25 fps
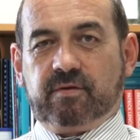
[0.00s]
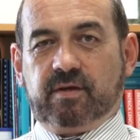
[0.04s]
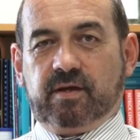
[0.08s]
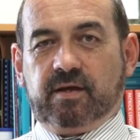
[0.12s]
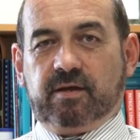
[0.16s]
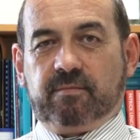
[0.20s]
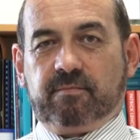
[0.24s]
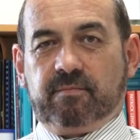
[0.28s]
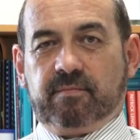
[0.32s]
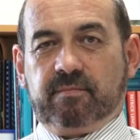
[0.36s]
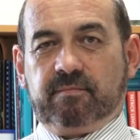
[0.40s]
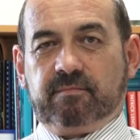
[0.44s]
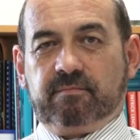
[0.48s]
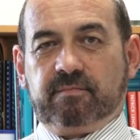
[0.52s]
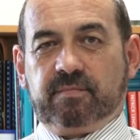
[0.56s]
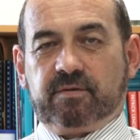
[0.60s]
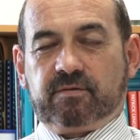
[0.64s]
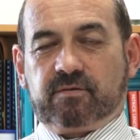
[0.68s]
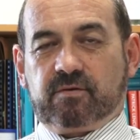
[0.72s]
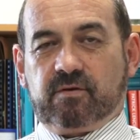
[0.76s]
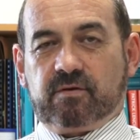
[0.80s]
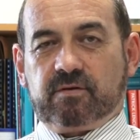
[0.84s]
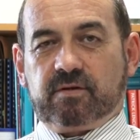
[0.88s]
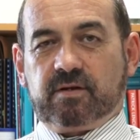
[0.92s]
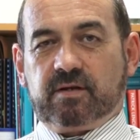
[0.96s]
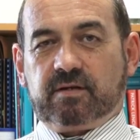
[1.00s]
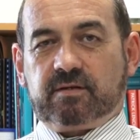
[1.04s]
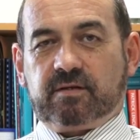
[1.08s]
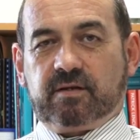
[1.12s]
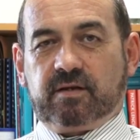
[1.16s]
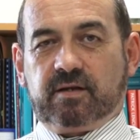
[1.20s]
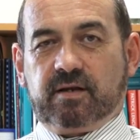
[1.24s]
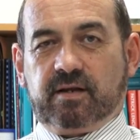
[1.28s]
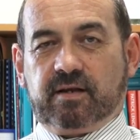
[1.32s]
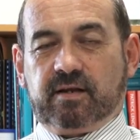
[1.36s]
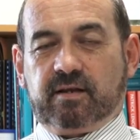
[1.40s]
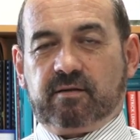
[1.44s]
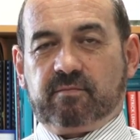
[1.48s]
of misconduct
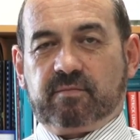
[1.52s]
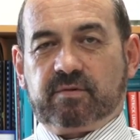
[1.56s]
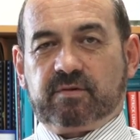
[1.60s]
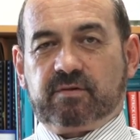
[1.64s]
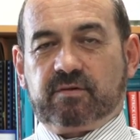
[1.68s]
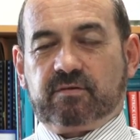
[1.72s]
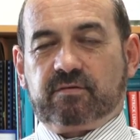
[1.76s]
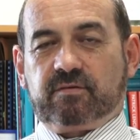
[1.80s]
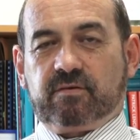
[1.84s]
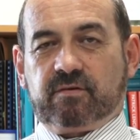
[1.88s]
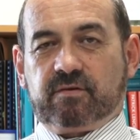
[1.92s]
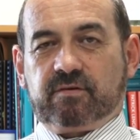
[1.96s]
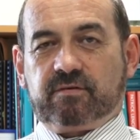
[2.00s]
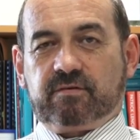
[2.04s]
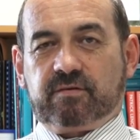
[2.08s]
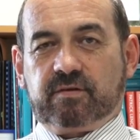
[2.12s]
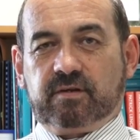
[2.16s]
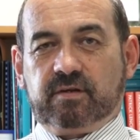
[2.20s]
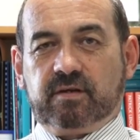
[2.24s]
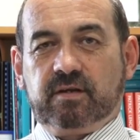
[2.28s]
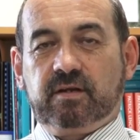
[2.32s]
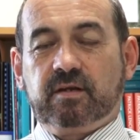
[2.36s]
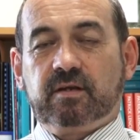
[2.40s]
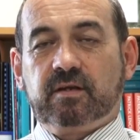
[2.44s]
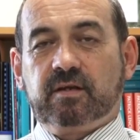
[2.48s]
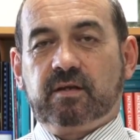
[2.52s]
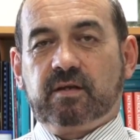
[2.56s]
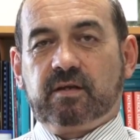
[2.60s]
and academic dishonesty,